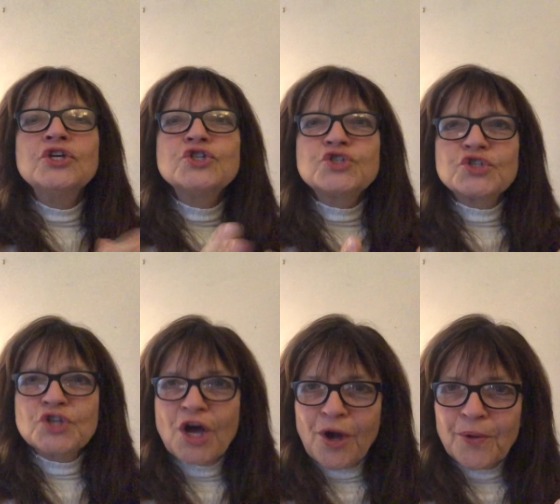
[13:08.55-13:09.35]

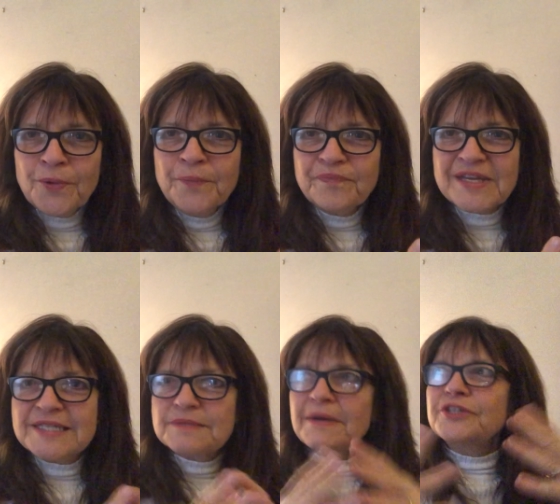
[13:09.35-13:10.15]
So,
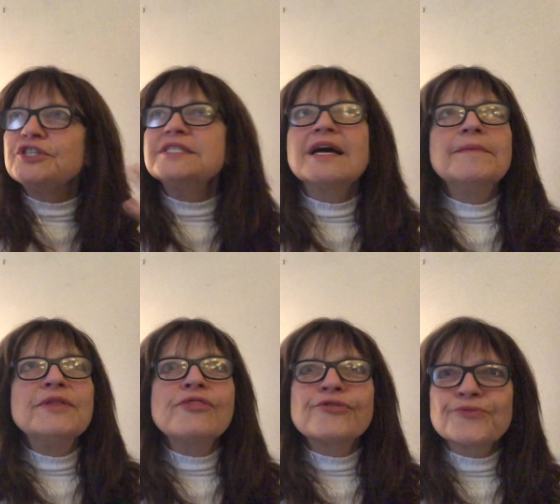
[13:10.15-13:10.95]
as much as I'm
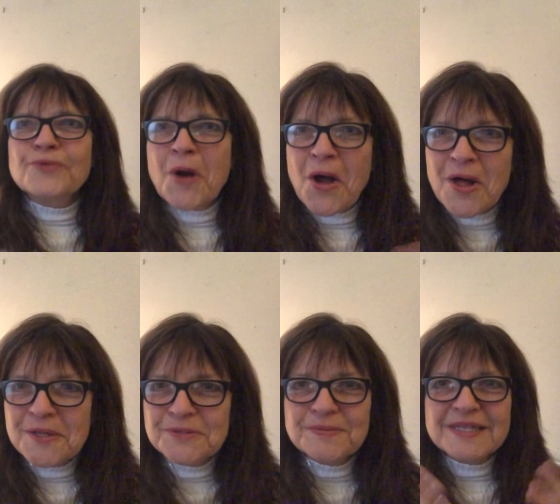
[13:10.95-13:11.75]

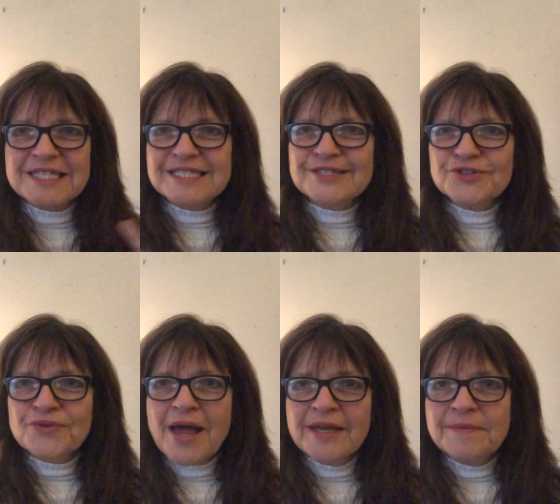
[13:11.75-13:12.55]
enthralled with
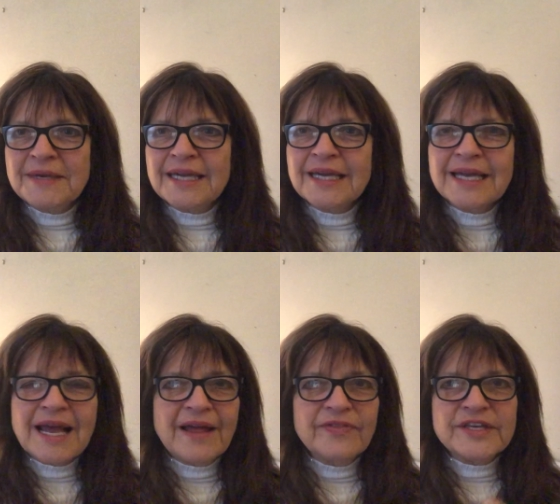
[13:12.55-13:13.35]
astronomy
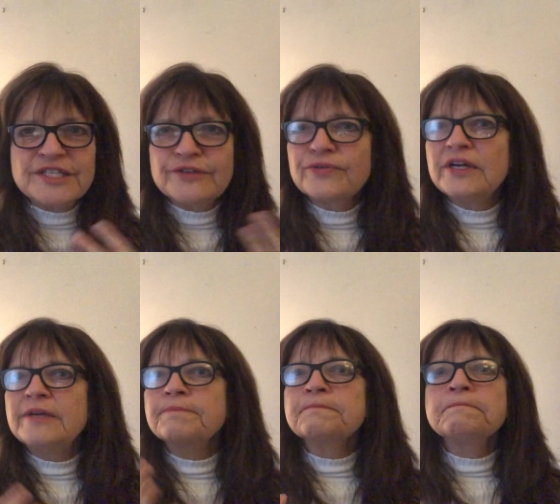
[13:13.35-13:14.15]
and the
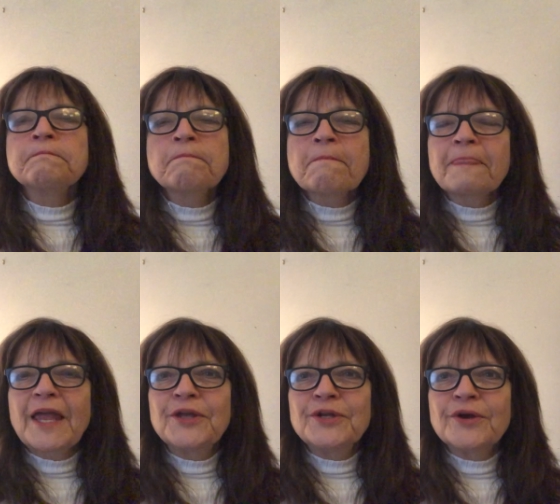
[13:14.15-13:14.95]
different
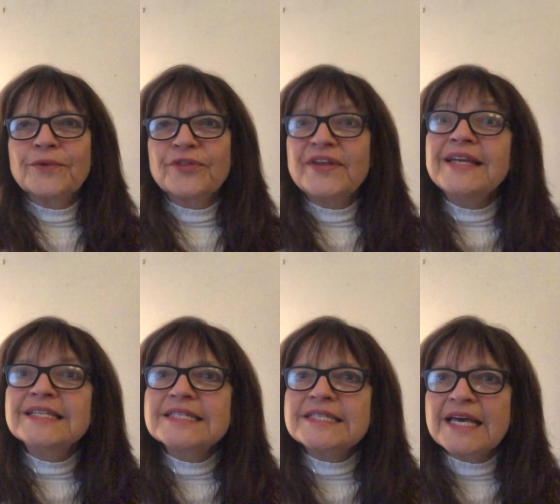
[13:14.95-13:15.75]
you know,
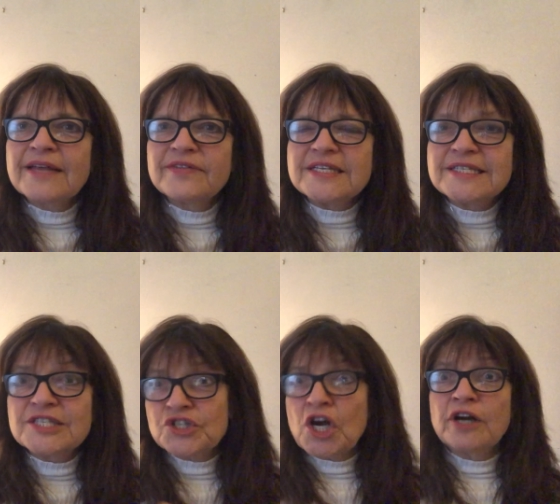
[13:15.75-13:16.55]
things that this
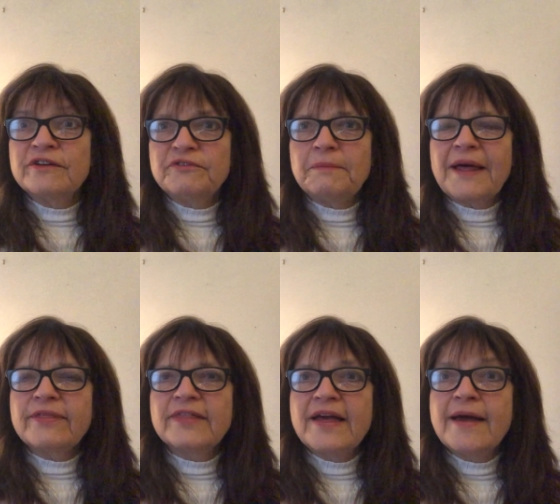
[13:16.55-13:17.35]
Star of
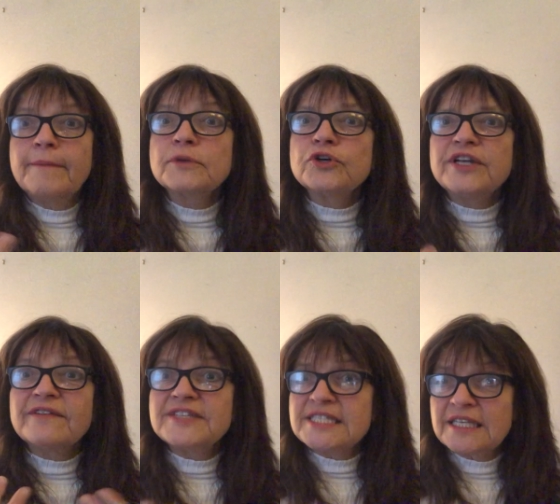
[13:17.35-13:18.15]
Bethlehem could
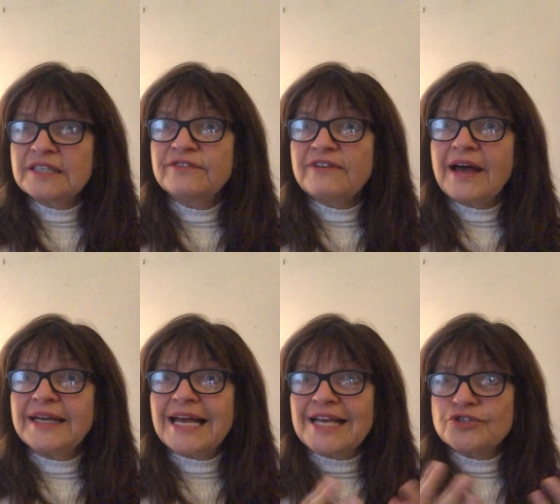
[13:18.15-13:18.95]
have
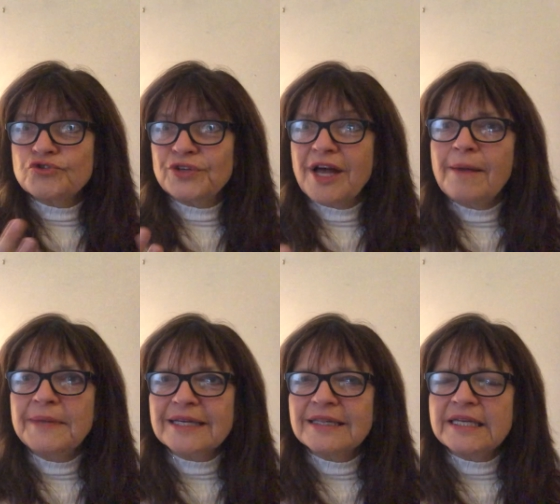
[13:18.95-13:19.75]
signified
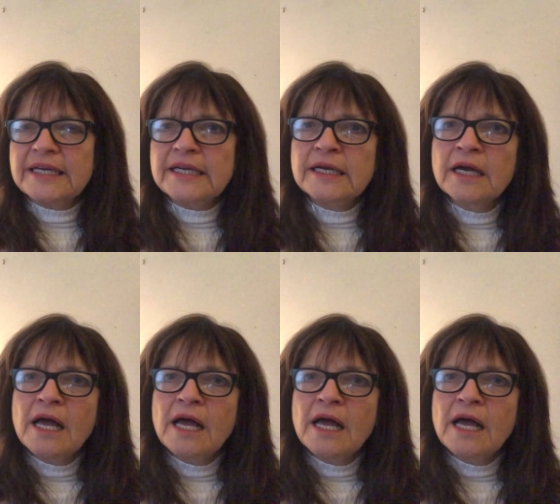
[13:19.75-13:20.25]
astronomically.